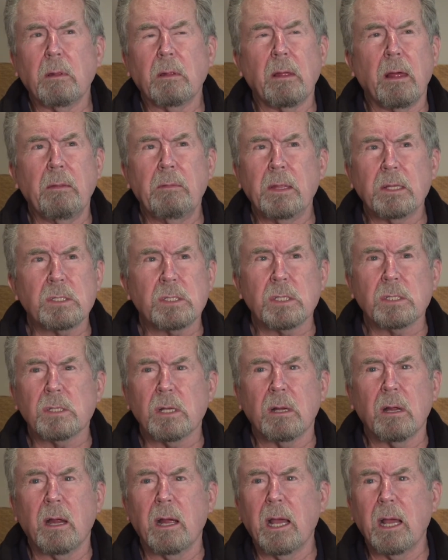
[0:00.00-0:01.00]
And this is
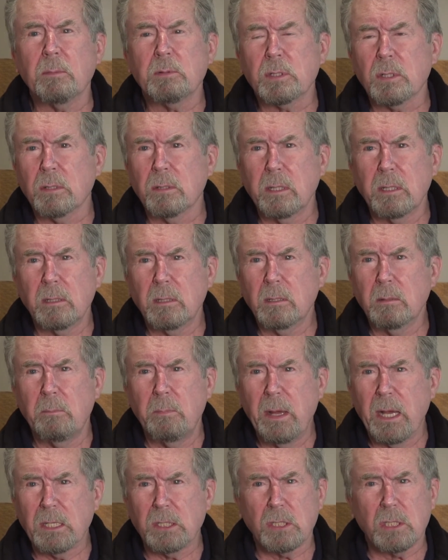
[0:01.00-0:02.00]
the
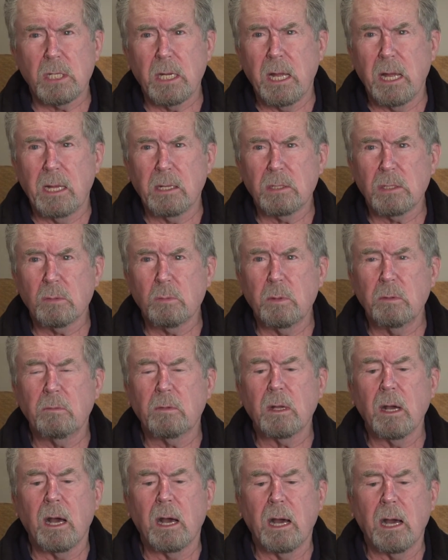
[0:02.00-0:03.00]
best chance we've
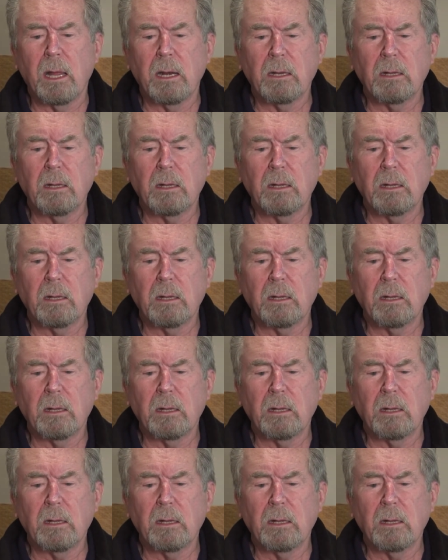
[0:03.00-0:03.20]
got